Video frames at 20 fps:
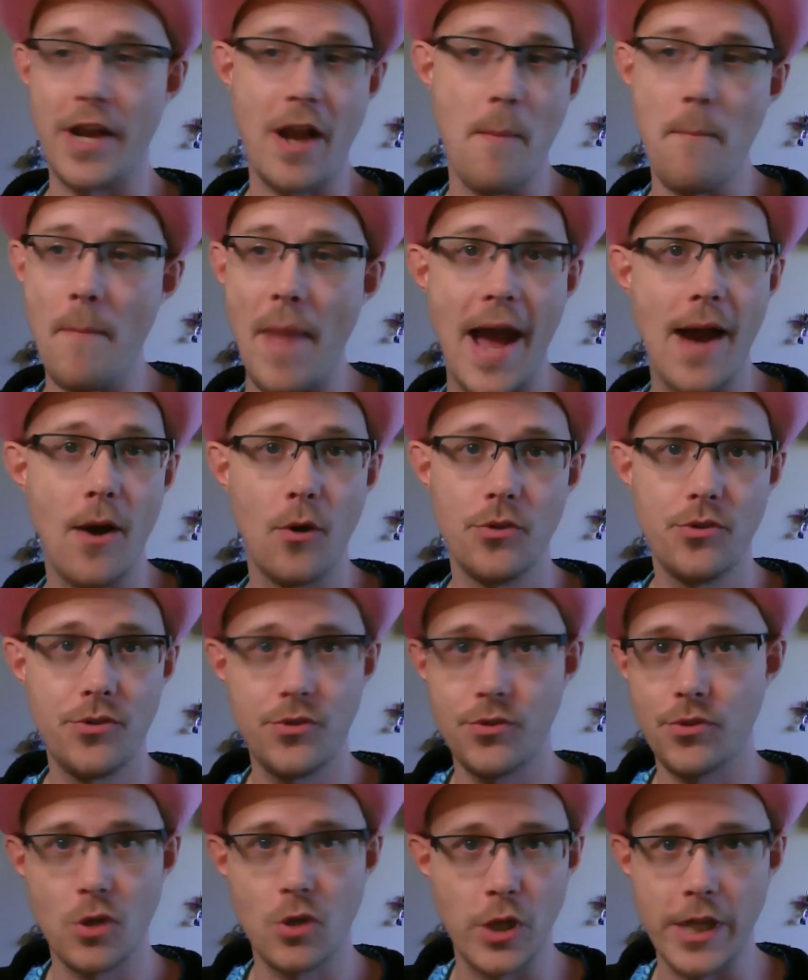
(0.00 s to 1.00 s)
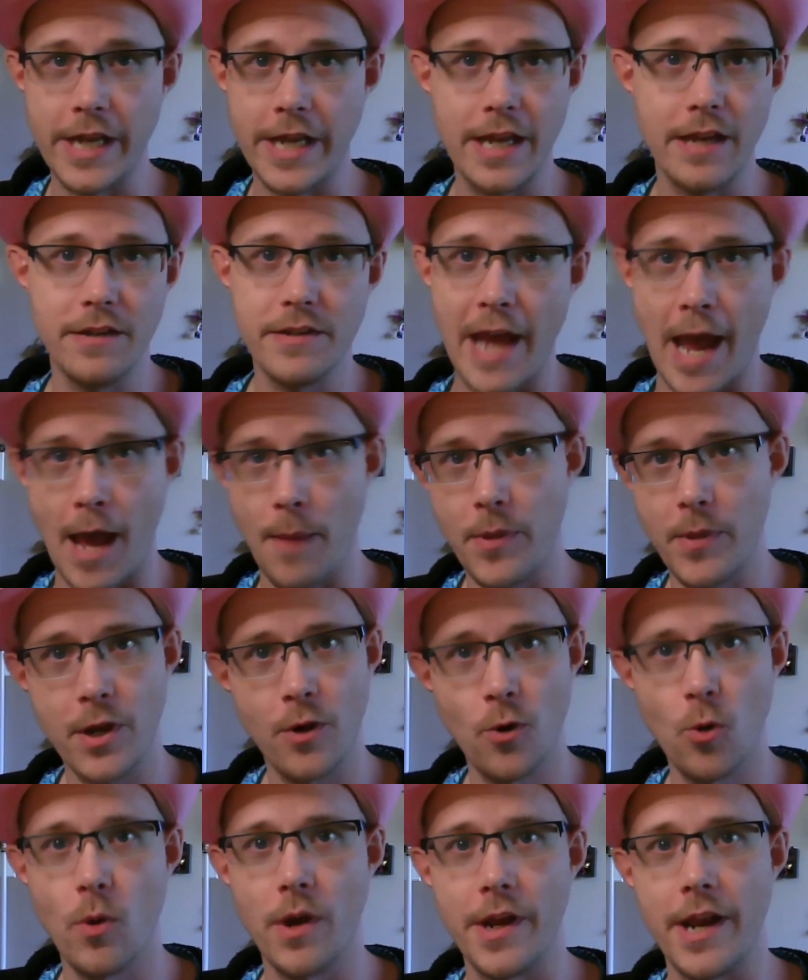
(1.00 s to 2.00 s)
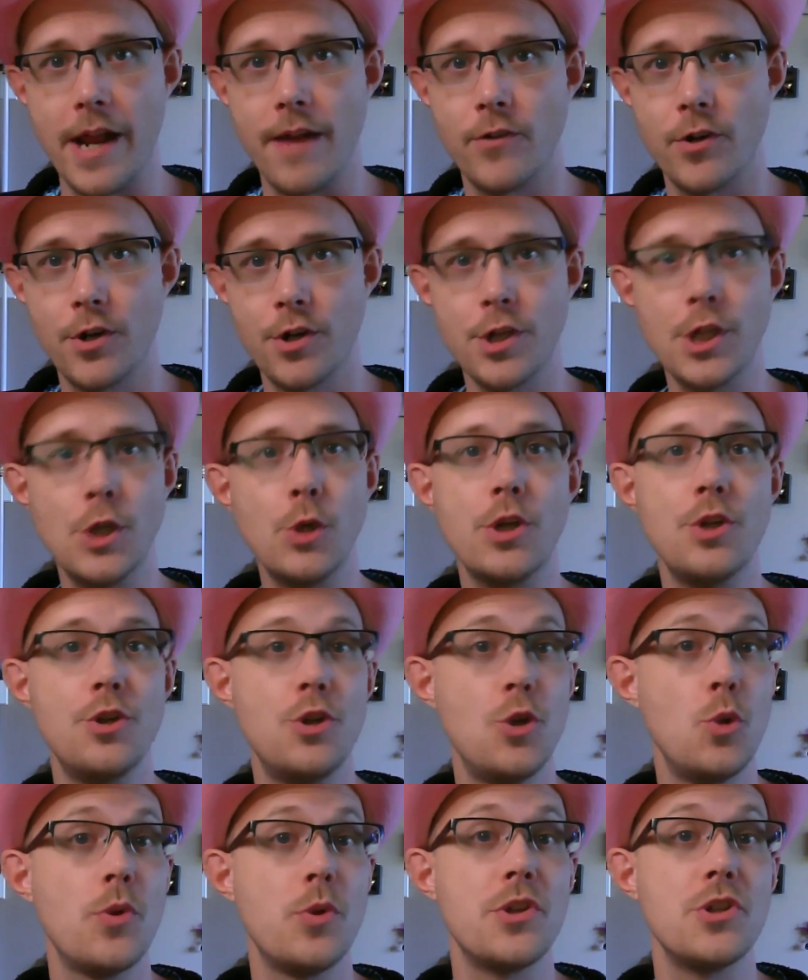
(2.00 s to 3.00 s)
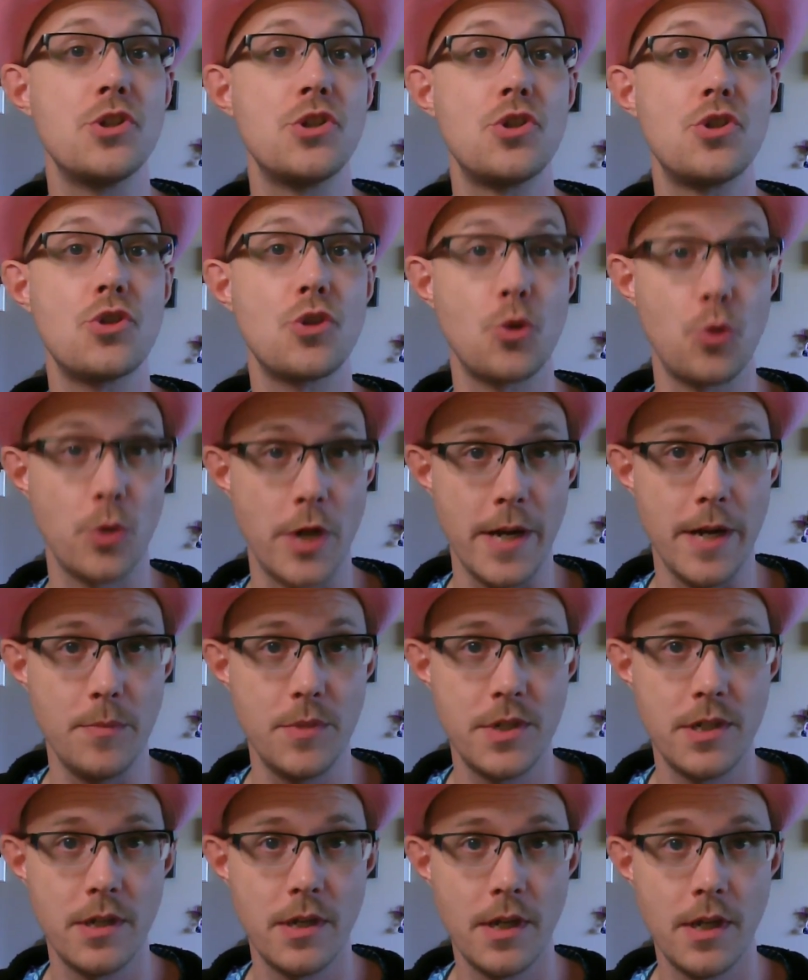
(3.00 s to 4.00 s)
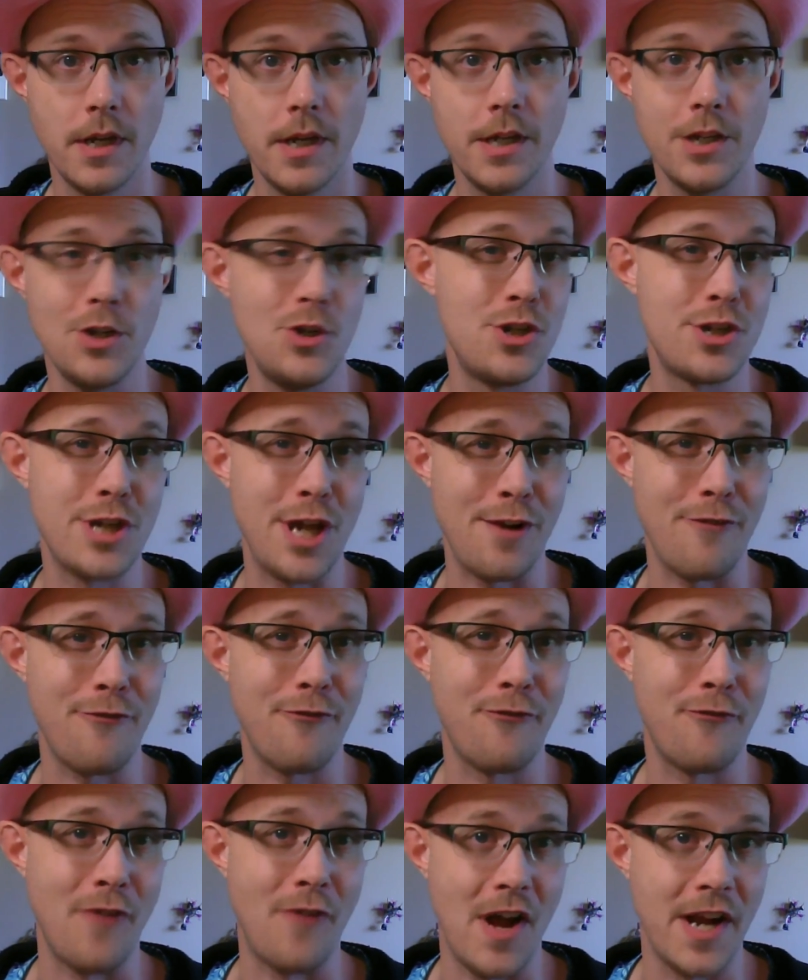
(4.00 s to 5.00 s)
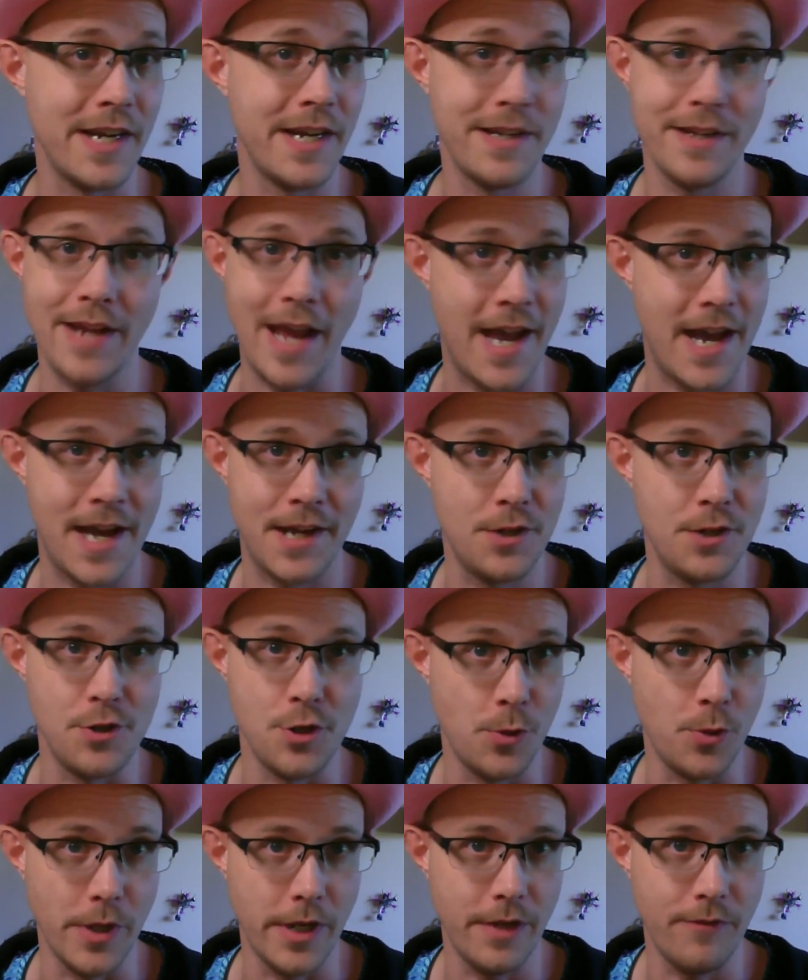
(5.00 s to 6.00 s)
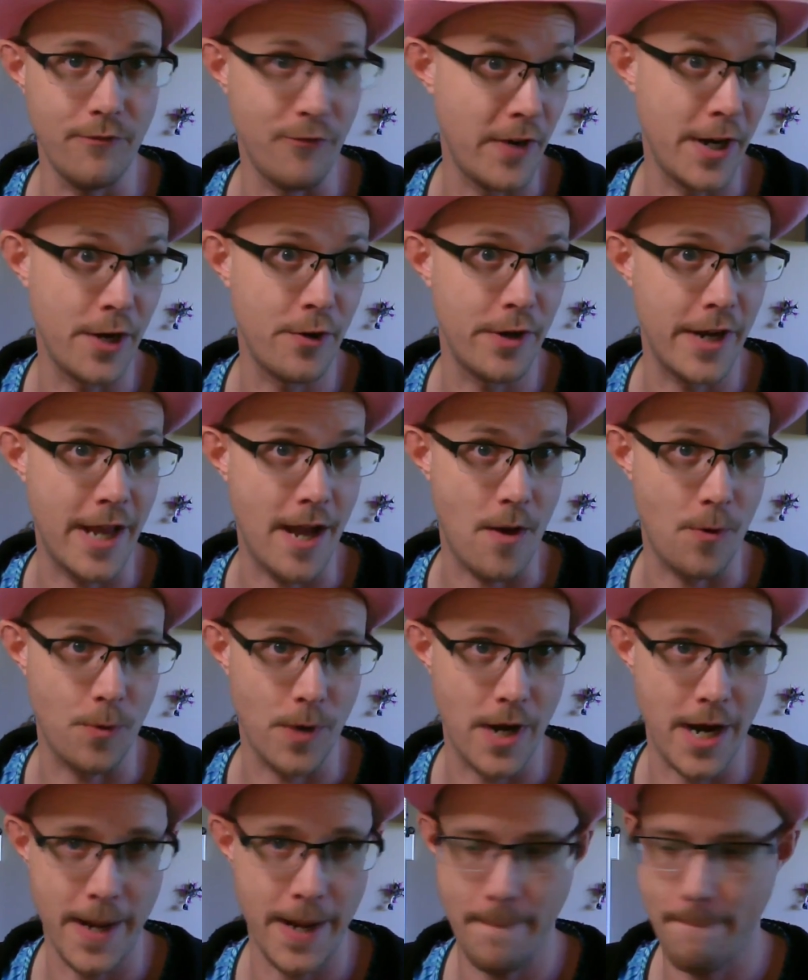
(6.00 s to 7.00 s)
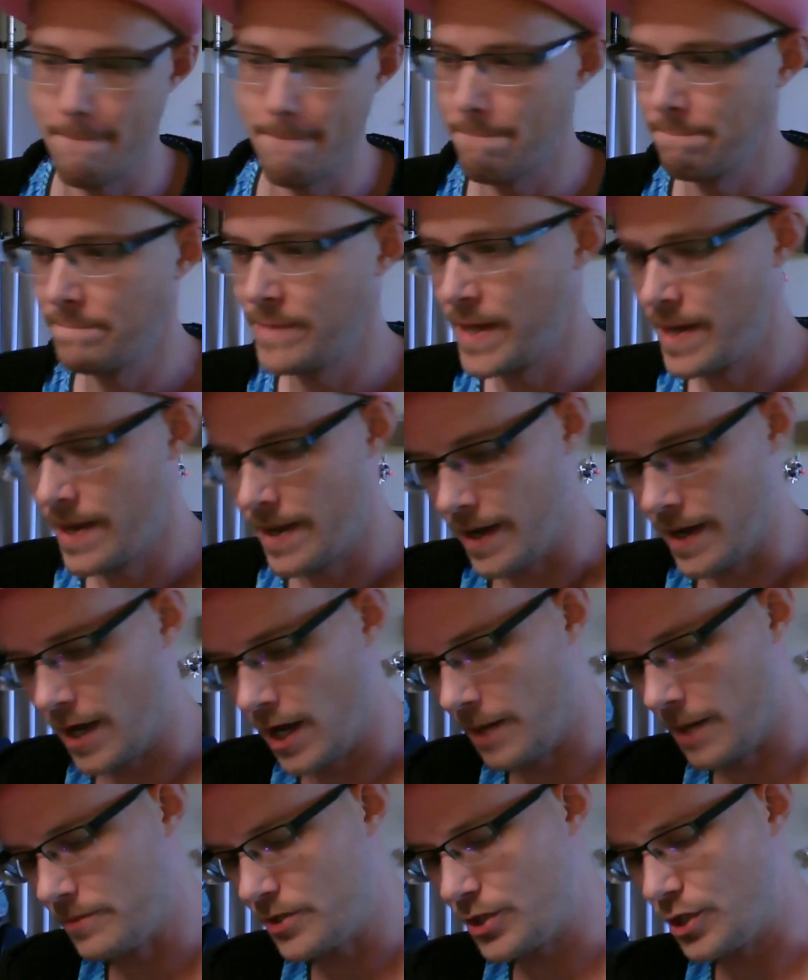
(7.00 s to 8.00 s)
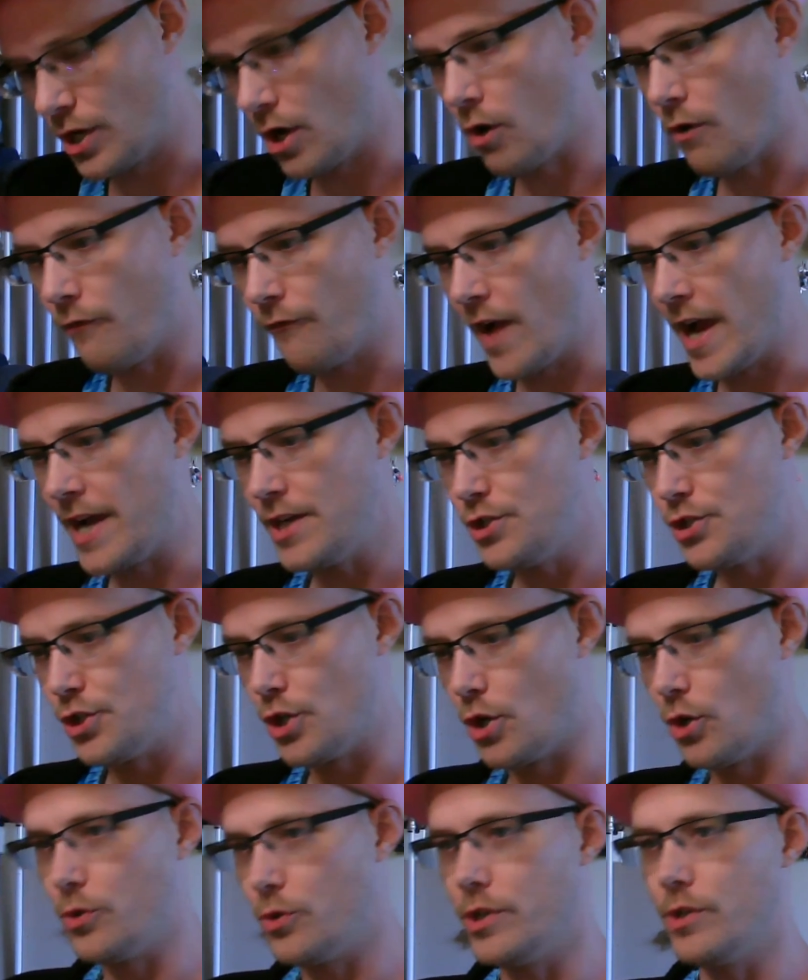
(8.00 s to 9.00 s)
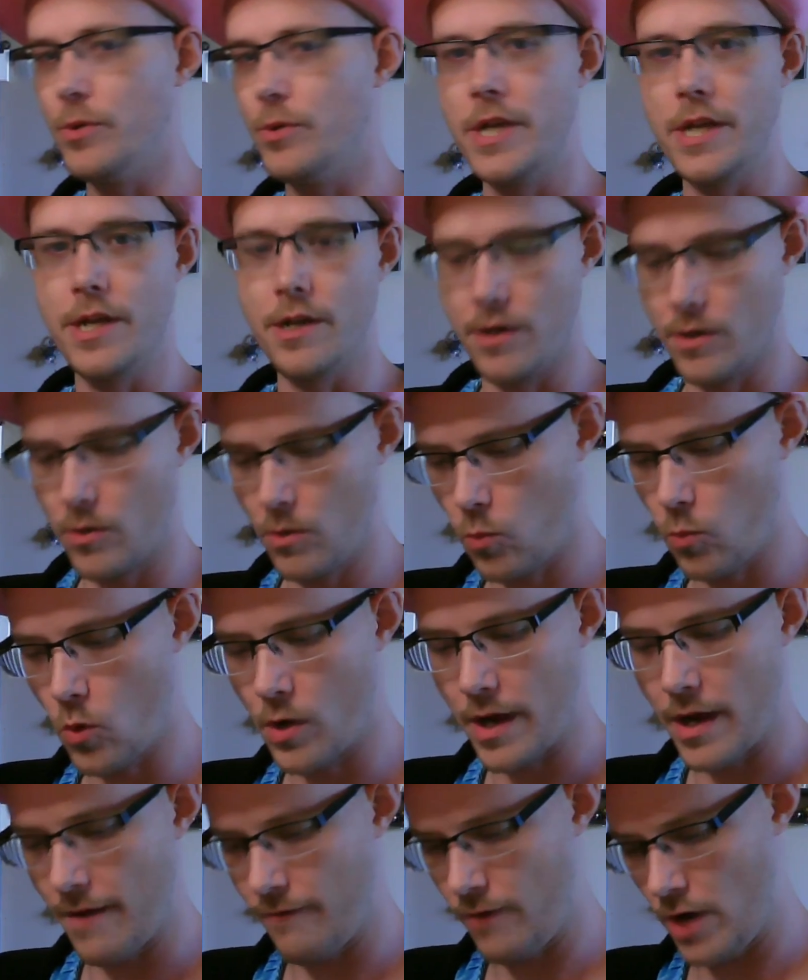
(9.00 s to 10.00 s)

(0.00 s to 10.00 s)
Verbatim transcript: a mouse, clicking, tapping or whatever, you can do with a script. You just got to find how to do it, figure it out, right? So if I show you here what I've